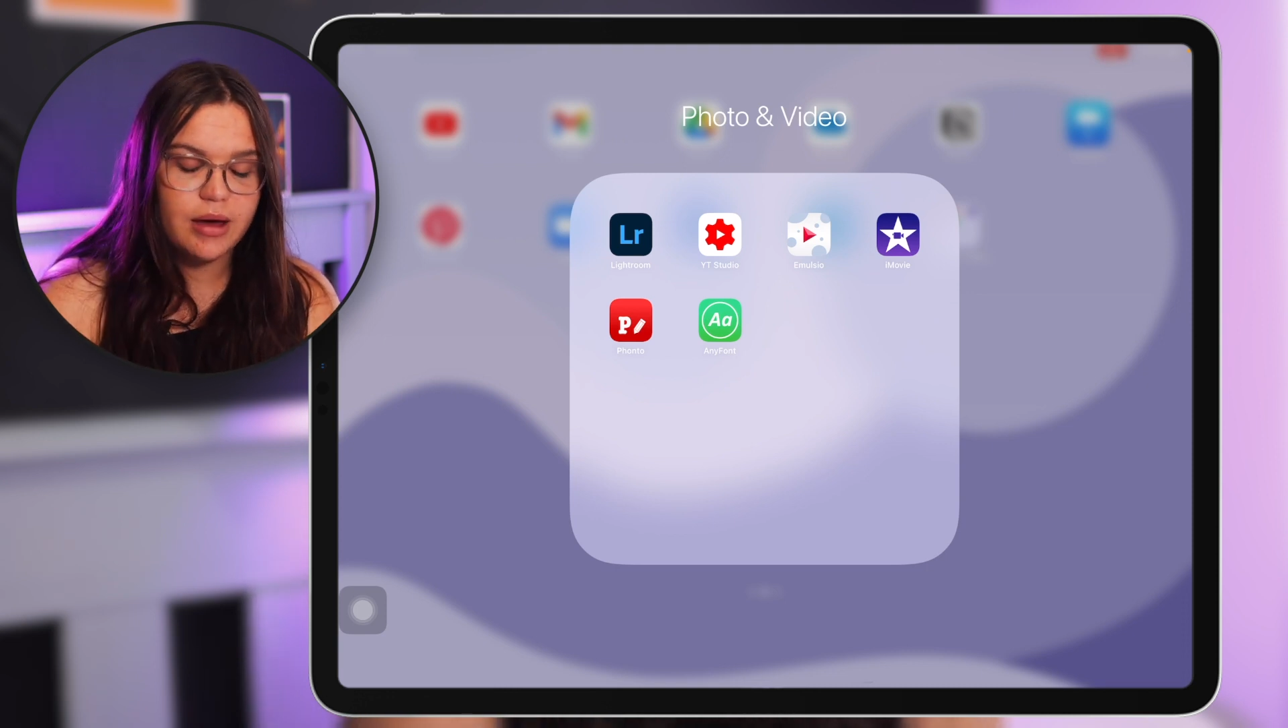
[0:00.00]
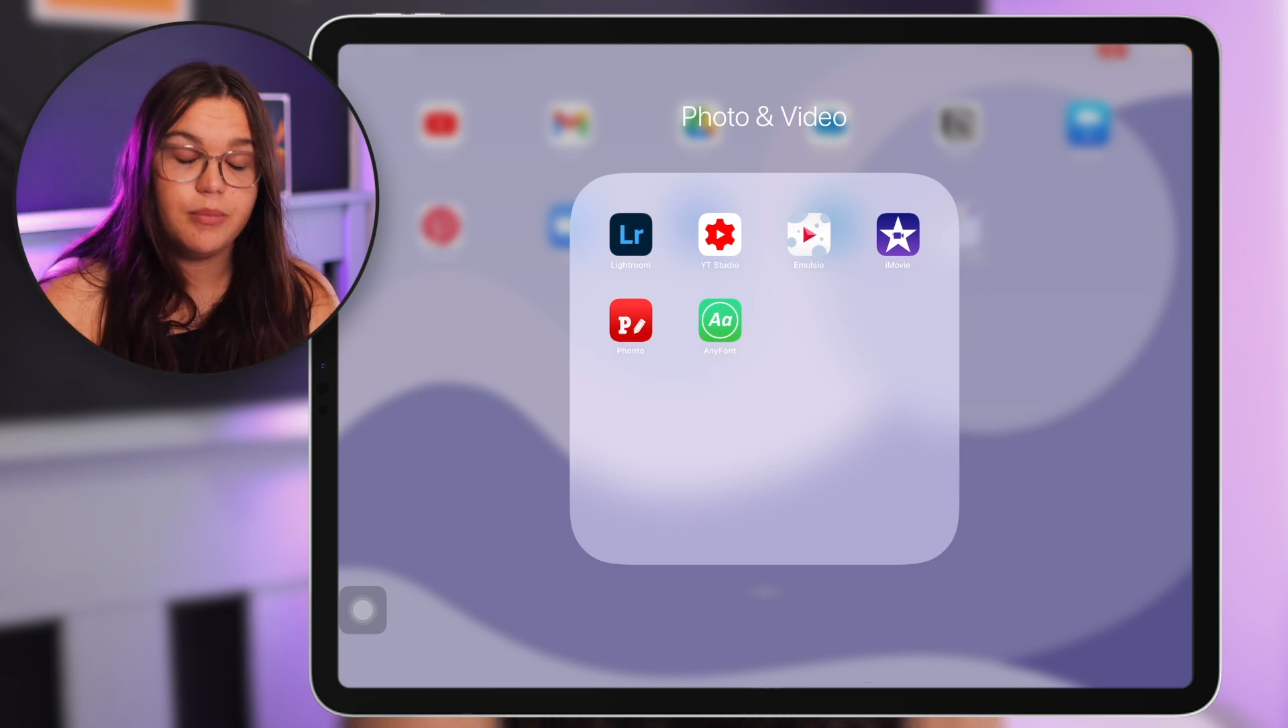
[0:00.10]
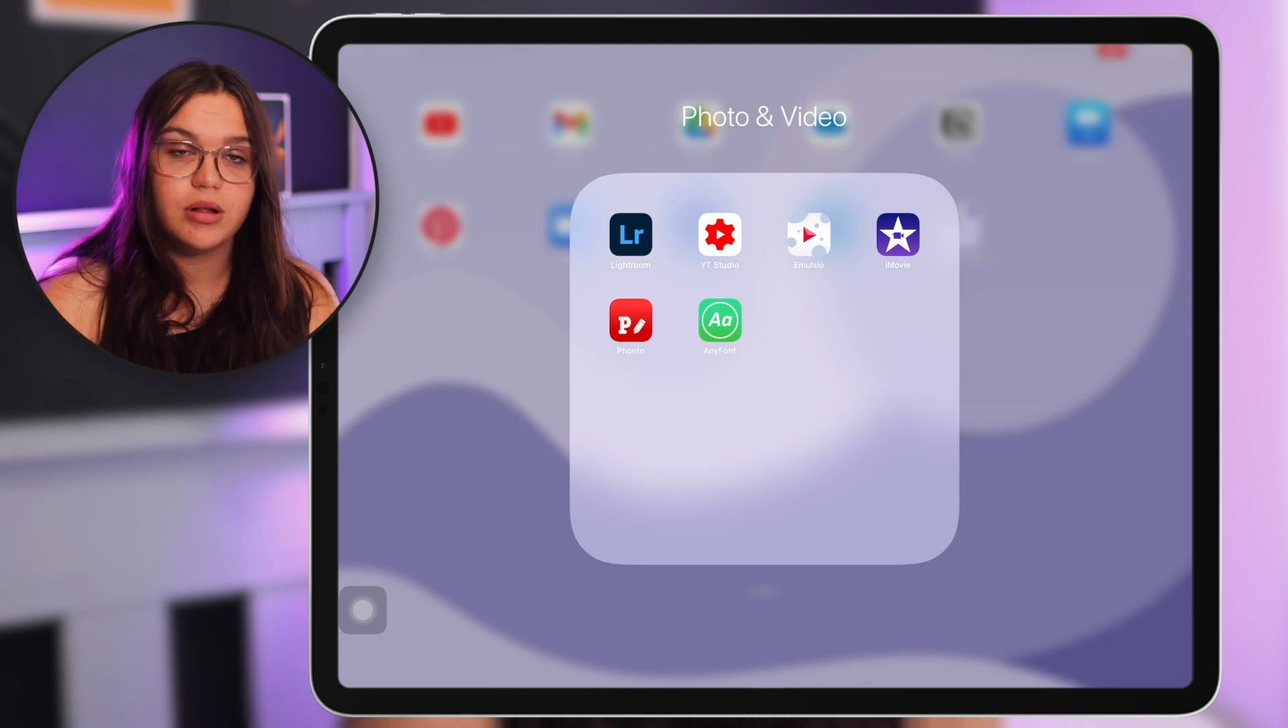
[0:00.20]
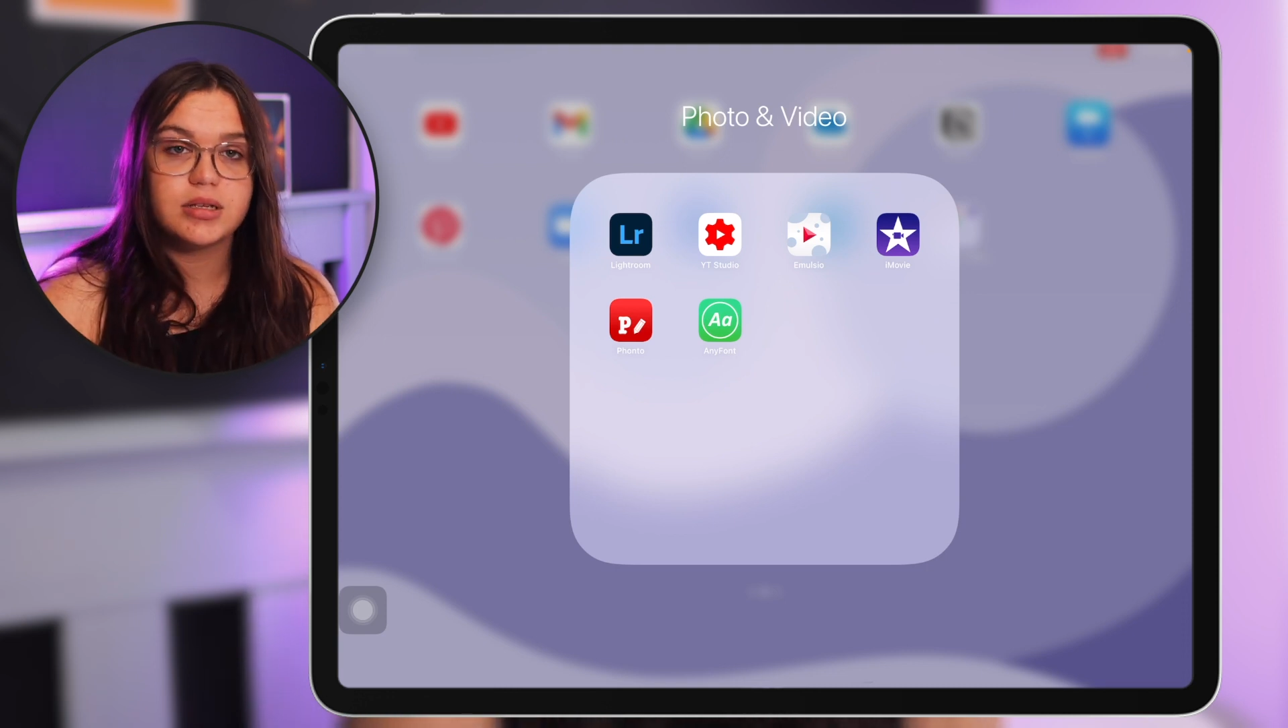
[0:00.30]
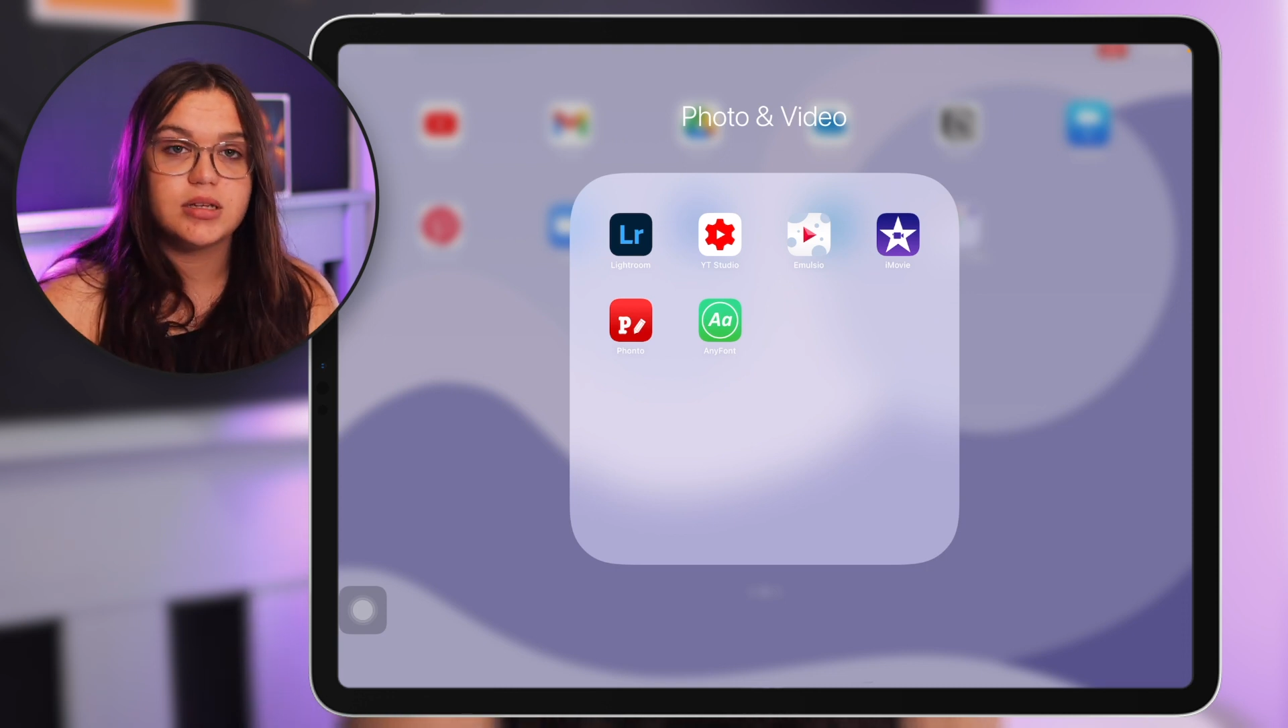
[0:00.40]

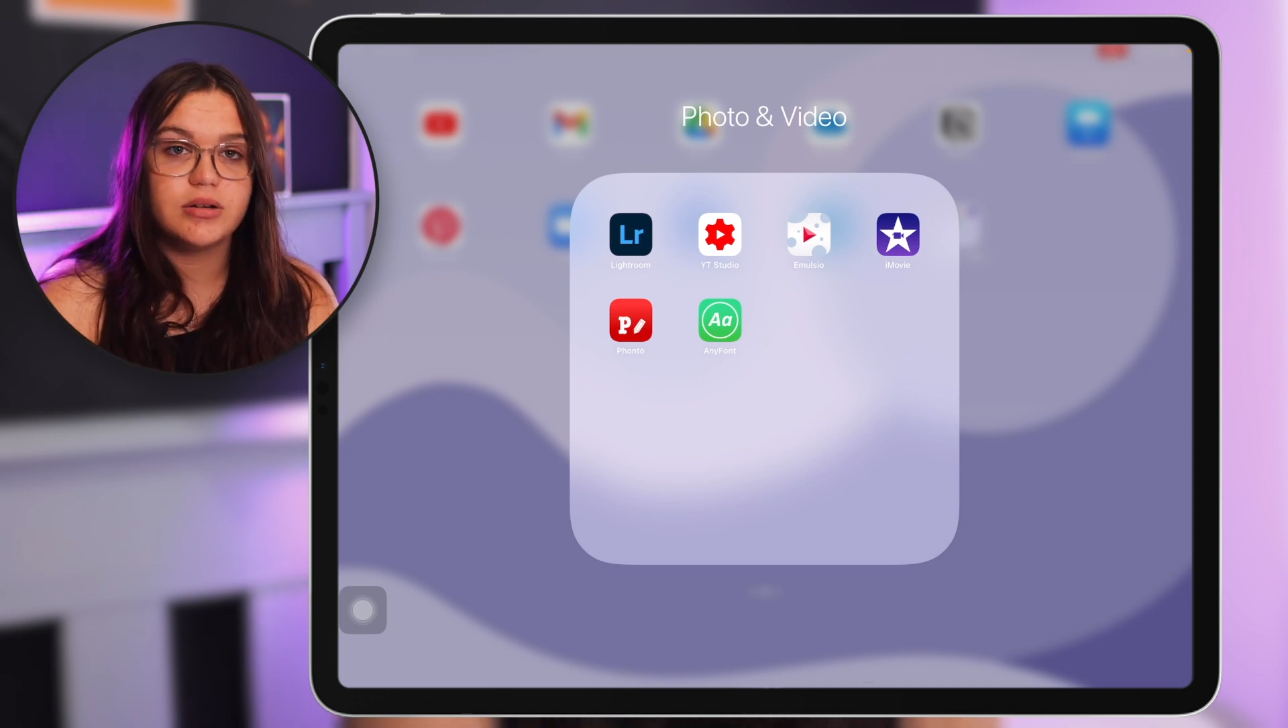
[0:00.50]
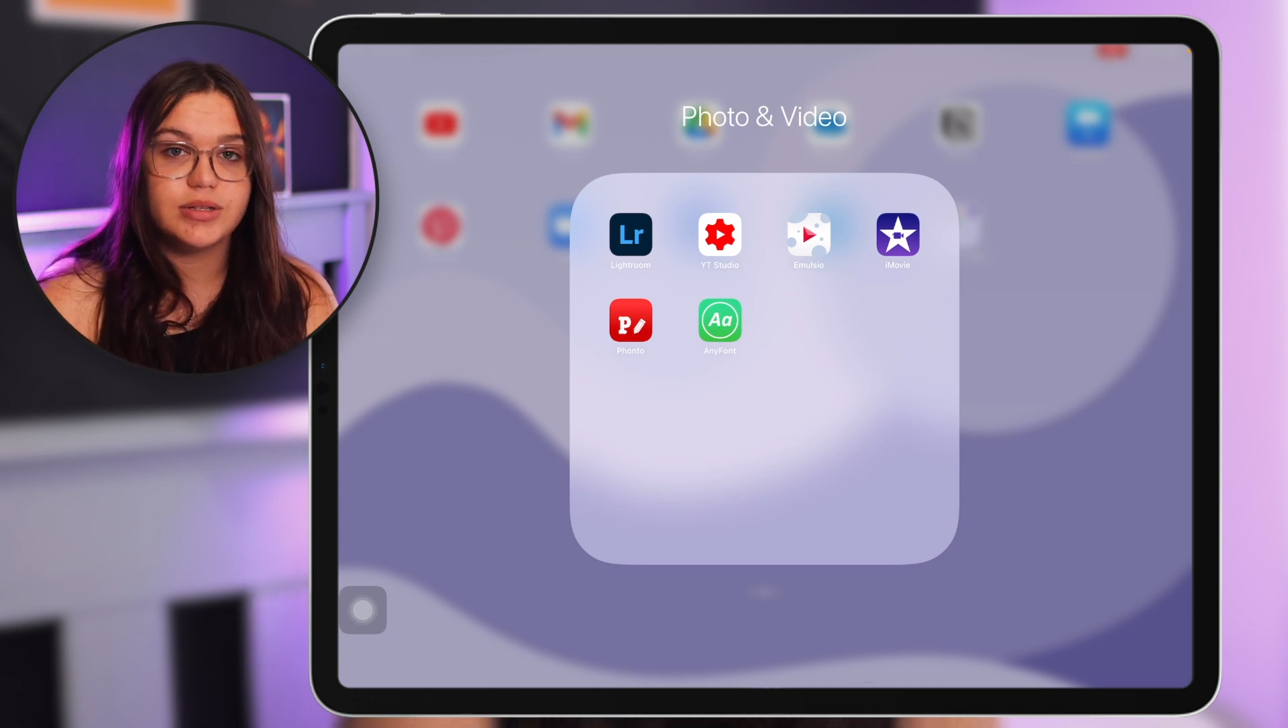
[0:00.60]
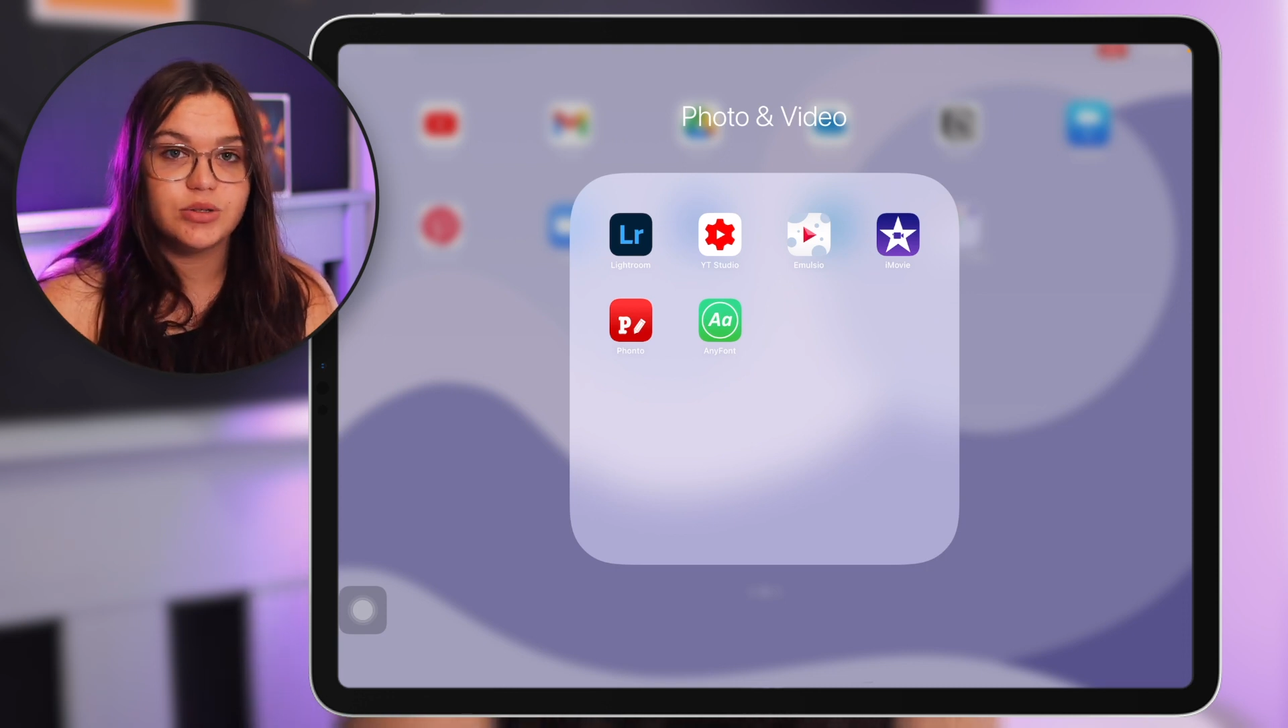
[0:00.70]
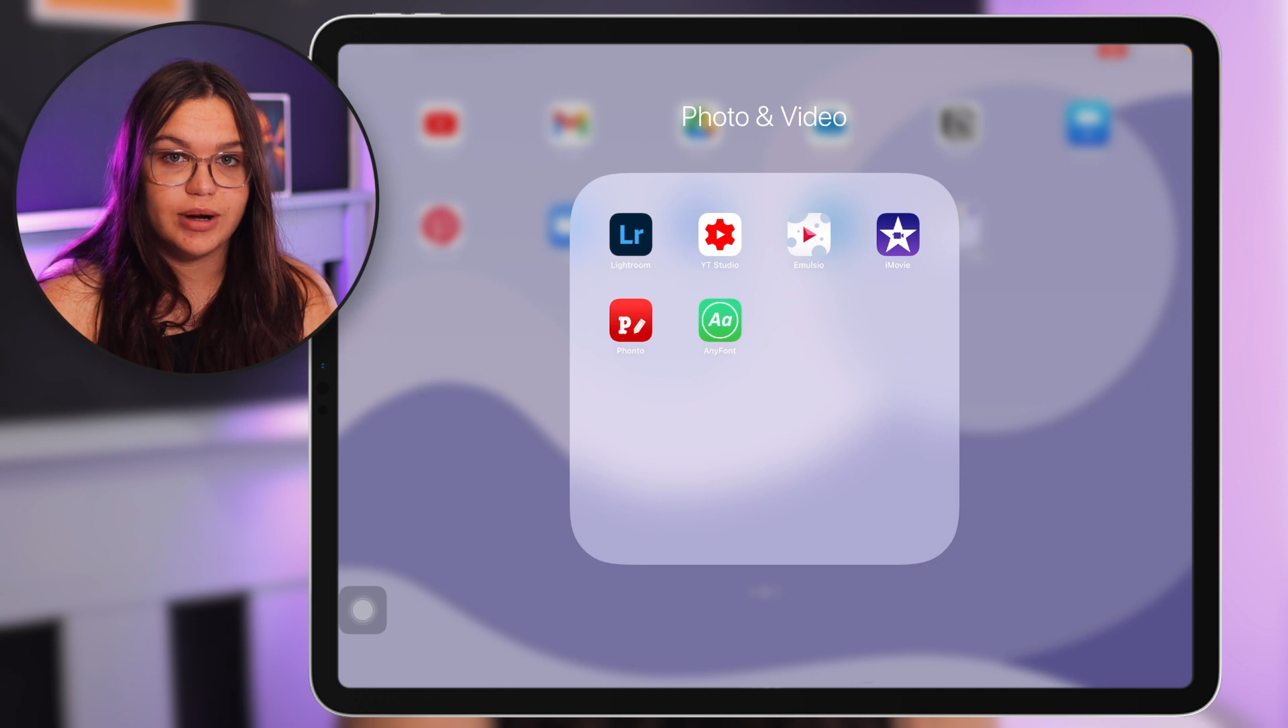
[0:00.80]
Emulsio is